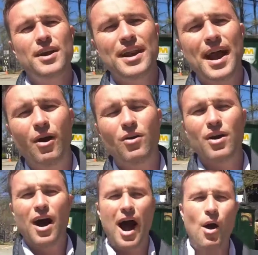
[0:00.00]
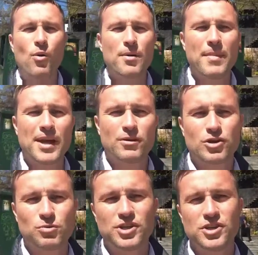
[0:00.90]
Now, I wanna make your
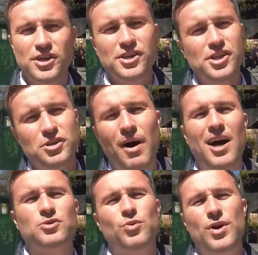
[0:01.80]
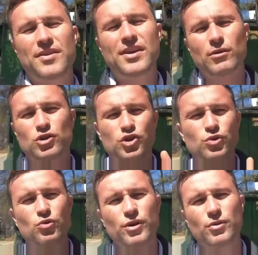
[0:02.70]
switch as easy as possible, and I think there are
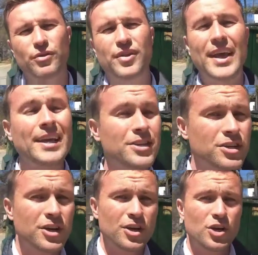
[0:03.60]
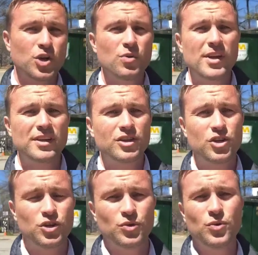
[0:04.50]
two critical things you need to
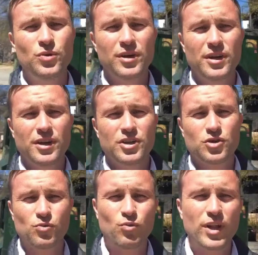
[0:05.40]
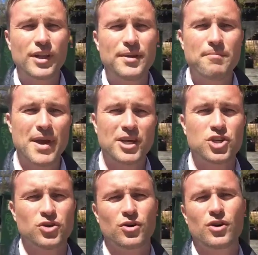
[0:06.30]
do to really make
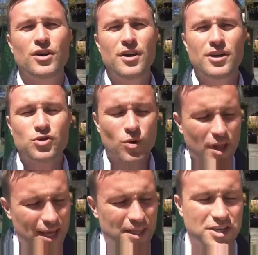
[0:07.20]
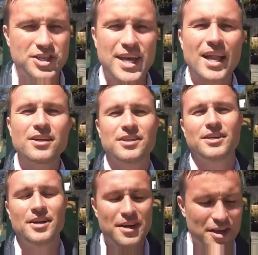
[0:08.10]
sure, sort of like the
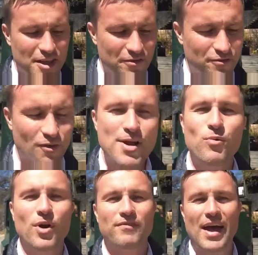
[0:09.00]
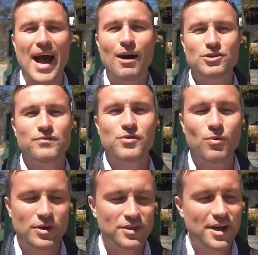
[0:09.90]
skeleton, the framework of the house, if you
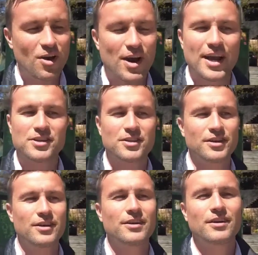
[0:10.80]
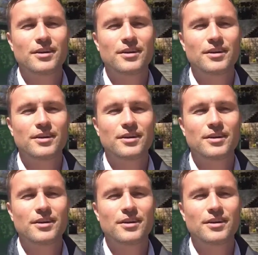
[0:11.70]
want to say, or I guess the